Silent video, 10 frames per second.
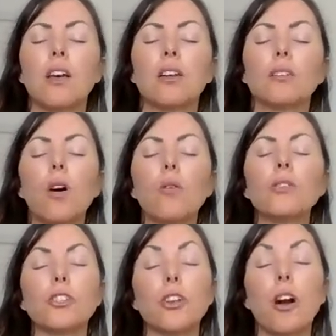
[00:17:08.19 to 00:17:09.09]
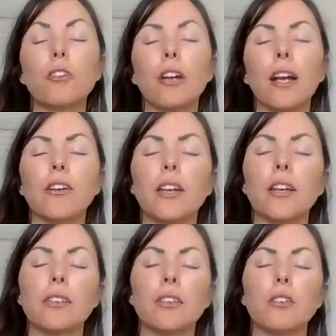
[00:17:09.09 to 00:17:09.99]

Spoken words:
lower chakra areas and